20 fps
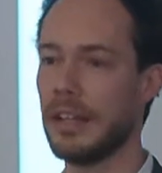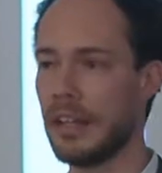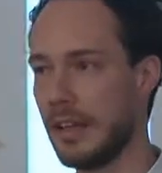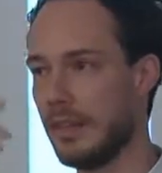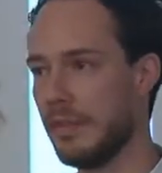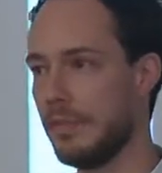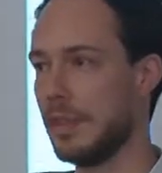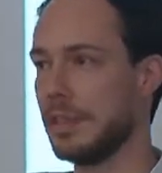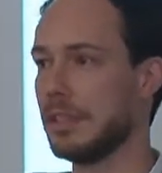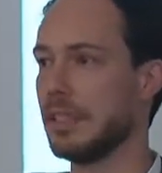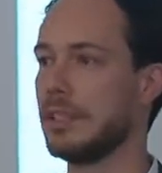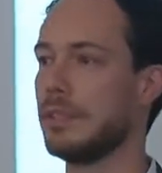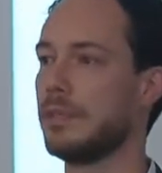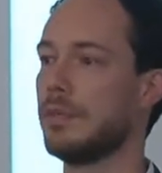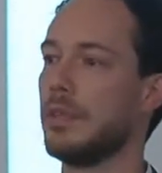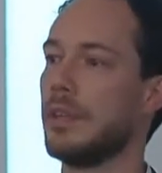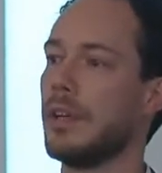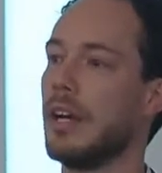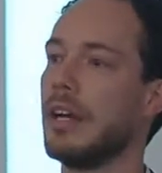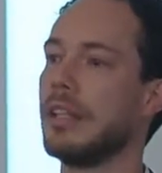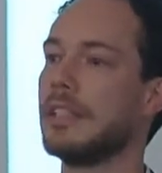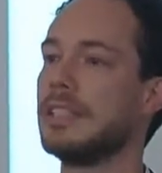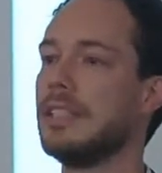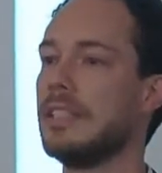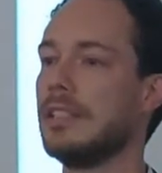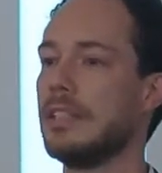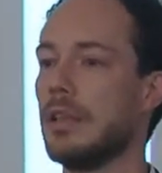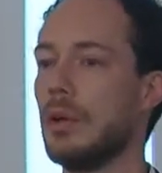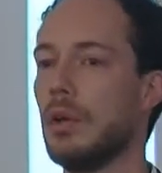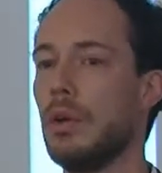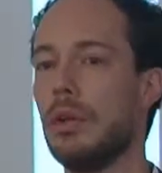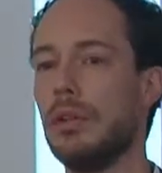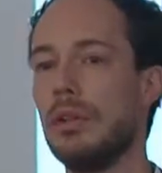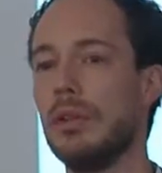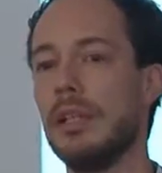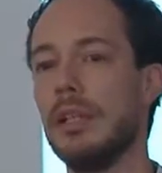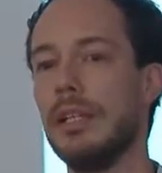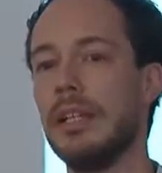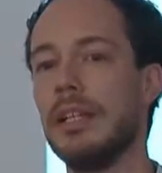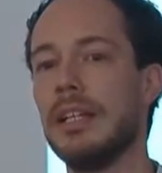envisage for our city
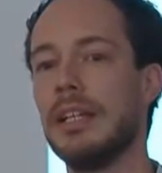hall.